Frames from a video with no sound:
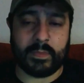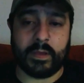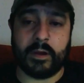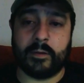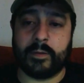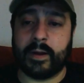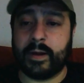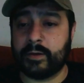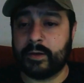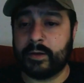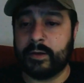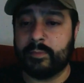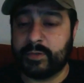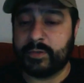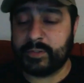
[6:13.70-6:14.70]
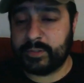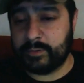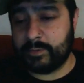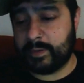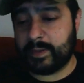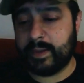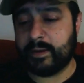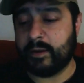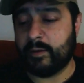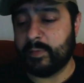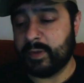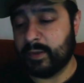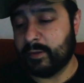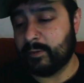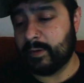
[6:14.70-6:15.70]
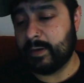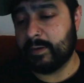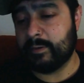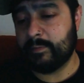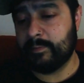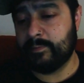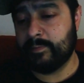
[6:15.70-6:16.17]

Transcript: All right, on to number two. They can't all be good, right?